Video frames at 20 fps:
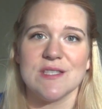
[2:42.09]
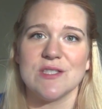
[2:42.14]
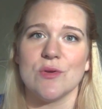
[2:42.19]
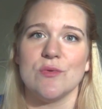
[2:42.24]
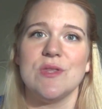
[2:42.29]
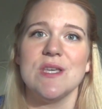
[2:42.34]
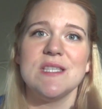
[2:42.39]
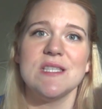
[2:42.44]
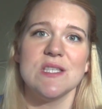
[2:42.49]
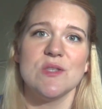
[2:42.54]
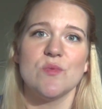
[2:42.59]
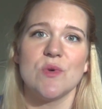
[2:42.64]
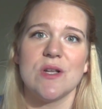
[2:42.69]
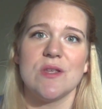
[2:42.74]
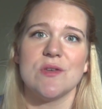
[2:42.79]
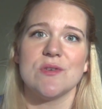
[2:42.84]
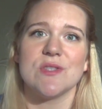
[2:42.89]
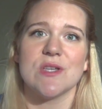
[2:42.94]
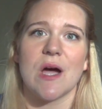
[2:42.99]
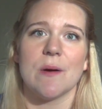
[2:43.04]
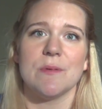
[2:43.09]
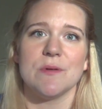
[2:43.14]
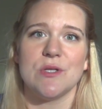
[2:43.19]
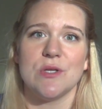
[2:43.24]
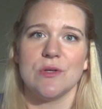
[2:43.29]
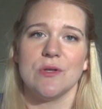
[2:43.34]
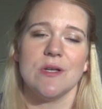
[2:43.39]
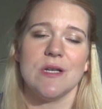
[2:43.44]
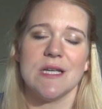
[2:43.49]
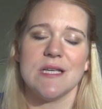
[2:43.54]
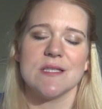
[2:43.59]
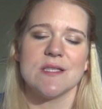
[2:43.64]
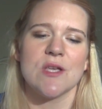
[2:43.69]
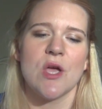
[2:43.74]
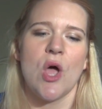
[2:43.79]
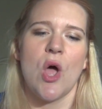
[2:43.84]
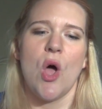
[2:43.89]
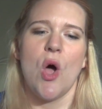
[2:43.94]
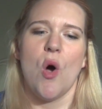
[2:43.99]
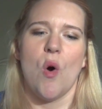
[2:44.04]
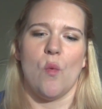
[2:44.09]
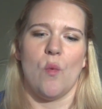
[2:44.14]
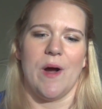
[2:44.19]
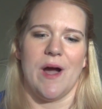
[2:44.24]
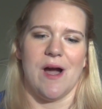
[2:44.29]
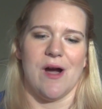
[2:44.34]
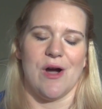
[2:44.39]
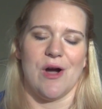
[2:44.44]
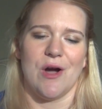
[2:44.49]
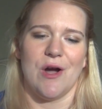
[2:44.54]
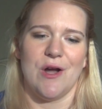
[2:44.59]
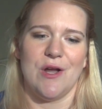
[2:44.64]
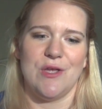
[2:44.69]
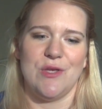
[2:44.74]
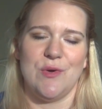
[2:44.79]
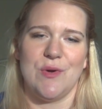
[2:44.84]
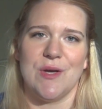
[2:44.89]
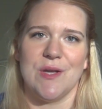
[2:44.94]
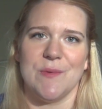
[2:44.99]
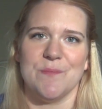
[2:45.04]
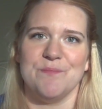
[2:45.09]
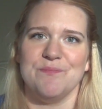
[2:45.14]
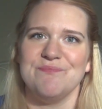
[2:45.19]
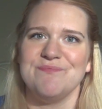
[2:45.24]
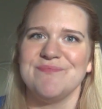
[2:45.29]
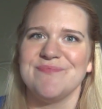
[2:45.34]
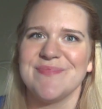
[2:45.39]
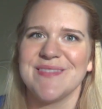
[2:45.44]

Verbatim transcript: So this is one of those opportunities where you can